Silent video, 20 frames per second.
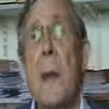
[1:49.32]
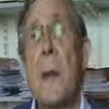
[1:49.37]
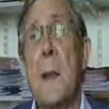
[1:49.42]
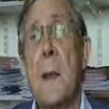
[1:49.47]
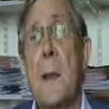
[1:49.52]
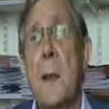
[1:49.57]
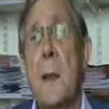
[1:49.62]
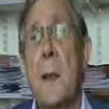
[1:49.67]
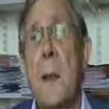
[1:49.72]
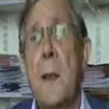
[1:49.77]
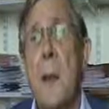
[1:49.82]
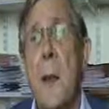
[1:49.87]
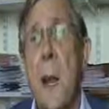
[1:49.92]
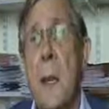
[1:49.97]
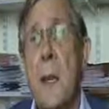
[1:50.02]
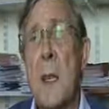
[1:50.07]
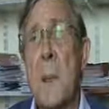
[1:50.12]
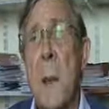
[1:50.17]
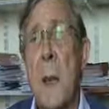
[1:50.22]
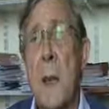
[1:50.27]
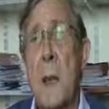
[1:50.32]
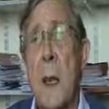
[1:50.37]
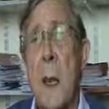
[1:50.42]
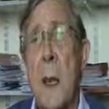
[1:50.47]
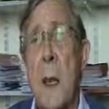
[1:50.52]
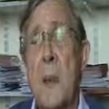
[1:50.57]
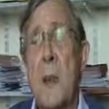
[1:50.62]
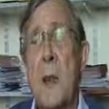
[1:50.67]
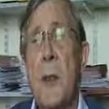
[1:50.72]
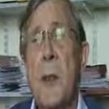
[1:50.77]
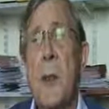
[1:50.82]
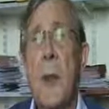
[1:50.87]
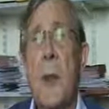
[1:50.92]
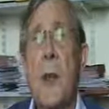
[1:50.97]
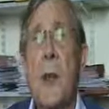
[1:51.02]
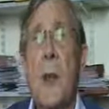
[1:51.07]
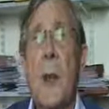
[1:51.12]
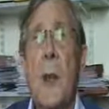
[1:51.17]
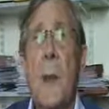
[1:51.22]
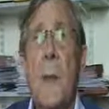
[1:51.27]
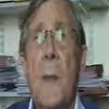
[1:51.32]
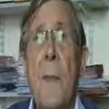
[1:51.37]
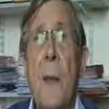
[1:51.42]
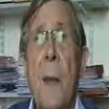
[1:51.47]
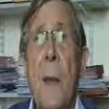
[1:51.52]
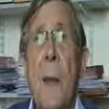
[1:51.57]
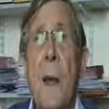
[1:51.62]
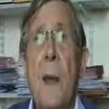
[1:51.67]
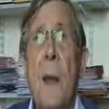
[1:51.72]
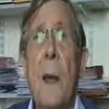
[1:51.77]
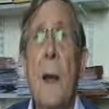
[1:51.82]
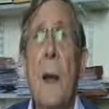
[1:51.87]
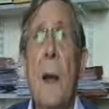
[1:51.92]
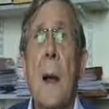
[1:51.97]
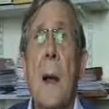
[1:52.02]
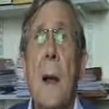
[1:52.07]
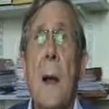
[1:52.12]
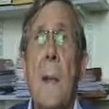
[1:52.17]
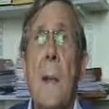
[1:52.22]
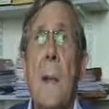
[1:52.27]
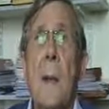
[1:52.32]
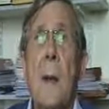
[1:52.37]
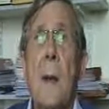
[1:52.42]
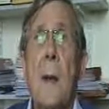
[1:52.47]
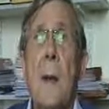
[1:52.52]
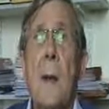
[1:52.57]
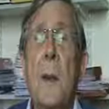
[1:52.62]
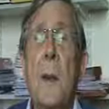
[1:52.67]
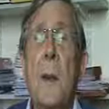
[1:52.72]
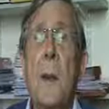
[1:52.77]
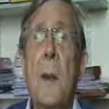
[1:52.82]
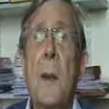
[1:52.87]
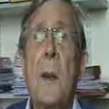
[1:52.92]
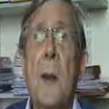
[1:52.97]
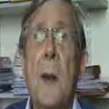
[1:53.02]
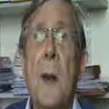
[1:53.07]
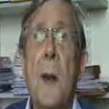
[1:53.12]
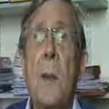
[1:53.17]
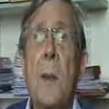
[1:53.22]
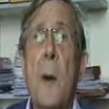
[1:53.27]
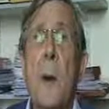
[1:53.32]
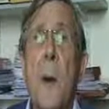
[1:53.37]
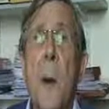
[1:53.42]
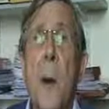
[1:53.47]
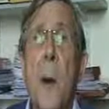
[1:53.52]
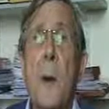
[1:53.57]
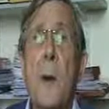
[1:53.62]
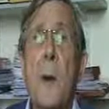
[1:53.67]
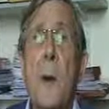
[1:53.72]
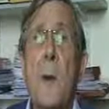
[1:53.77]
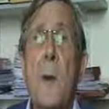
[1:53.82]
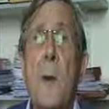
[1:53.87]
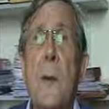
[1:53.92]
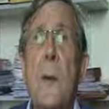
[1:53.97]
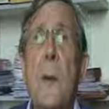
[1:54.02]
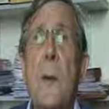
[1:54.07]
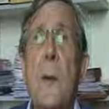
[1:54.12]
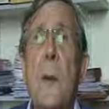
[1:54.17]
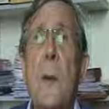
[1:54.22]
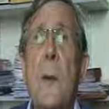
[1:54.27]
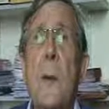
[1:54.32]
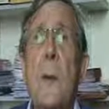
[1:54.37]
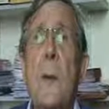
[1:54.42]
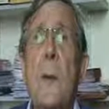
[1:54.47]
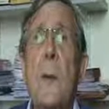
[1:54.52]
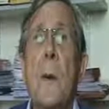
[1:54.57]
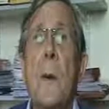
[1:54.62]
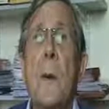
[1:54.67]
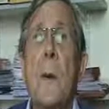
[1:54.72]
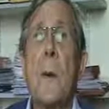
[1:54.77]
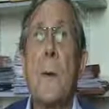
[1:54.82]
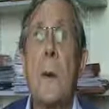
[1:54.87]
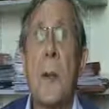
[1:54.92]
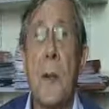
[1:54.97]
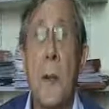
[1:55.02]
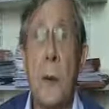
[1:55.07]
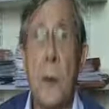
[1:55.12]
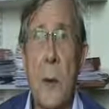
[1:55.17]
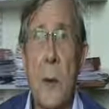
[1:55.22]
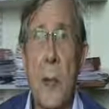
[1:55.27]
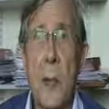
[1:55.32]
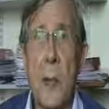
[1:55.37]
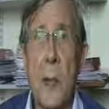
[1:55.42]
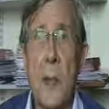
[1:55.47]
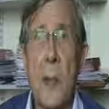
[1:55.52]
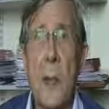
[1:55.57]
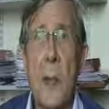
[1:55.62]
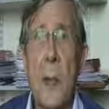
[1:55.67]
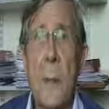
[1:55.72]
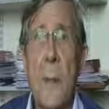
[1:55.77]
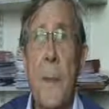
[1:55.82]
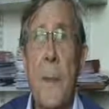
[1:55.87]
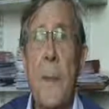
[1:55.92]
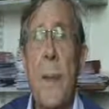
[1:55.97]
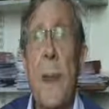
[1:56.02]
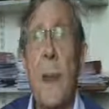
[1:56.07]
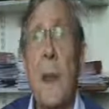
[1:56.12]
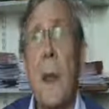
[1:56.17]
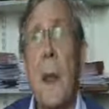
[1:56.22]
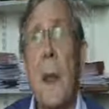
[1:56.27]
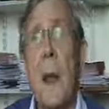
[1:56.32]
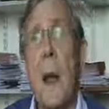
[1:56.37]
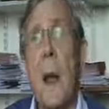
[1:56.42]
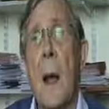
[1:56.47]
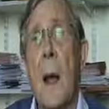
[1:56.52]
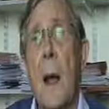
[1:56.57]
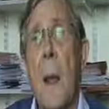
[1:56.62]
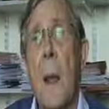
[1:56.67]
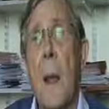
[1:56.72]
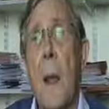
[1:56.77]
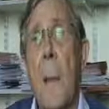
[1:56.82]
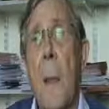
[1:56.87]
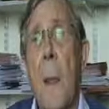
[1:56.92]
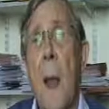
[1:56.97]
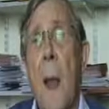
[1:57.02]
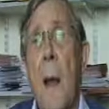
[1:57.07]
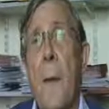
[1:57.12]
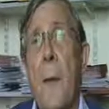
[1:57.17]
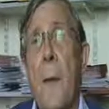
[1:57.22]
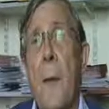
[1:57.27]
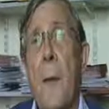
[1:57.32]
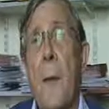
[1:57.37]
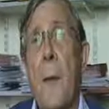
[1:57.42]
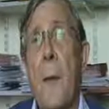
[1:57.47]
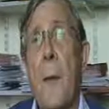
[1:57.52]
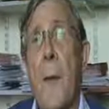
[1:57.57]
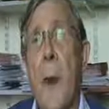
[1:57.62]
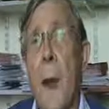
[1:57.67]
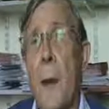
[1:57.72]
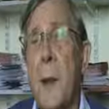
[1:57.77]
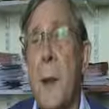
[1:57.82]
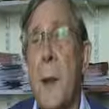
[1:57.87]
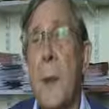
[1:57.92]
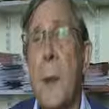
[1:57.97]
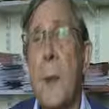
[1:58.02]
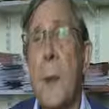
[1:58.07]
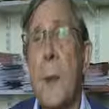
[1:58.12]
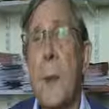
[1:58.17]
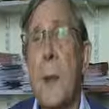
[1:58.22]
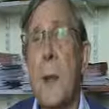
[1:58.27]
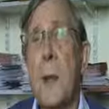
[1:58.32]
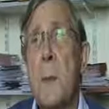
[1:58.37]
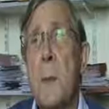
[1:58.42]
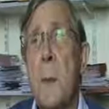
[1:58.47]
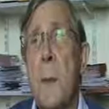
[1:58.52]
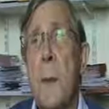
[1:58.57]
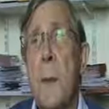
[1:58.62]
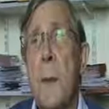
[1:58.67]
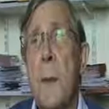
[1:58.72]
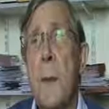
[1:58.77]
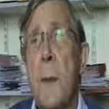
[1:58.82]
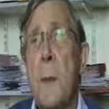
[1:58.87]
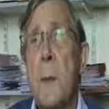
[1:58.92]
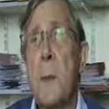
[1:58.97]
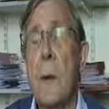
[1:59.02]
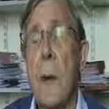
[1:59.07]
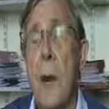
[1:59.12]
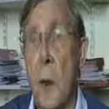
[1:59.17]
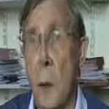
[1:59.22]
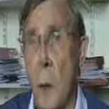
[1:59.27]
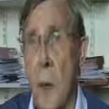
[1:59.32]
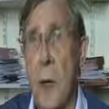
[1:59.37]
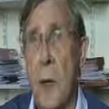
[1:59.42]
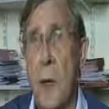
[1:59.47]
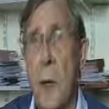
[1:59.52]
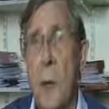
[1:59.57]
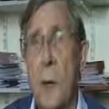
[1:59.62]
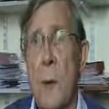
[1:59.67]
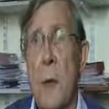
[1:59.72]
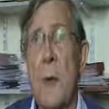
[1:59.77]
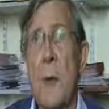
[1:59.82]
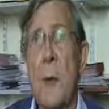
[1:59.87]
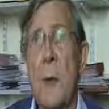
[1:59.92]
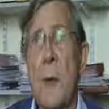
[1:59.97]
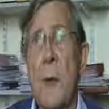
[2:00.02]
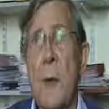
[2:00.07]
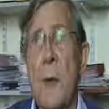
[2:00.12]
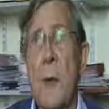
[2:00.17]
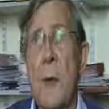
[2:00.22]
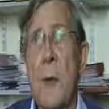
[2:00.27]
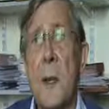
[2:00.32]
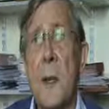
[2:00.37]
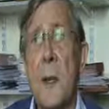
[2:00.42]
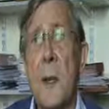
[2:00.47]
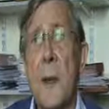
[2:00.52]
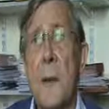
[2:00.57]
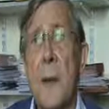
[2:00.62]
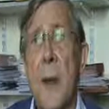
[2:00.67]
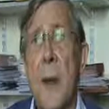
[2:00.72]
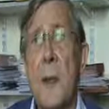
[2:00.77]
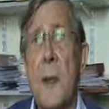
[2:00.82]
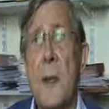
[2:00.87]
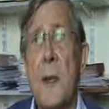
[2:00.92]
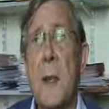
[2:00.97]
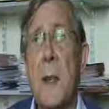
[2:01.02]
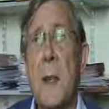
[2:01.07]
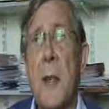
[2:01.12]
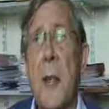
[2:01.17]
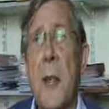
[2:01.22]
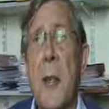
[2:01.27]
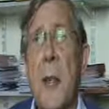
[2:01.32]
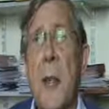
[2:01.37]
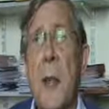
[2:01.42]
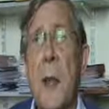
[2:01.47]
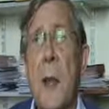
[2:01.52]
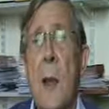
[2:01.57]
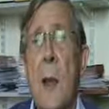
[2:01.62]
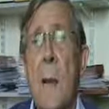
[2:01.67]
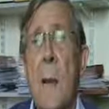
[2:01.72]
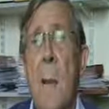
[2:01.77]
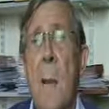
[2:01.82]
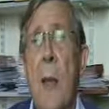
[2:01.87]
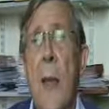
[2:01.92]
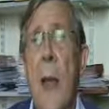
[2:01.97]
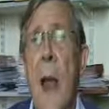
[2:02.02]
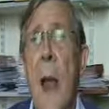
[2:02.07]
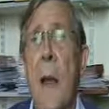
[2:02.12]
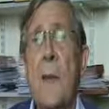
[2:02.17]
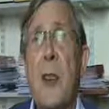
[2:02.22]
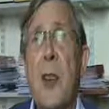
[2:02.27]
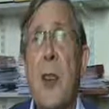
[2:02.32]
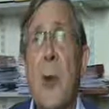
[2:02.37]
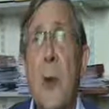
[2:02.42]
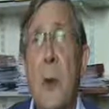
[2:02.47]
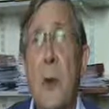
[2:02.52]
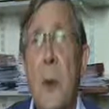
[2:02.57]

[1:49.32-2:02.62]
is that in task-based language teaching, learners are required to use their own resources, and that includes both linguistic resources, that is to say they have to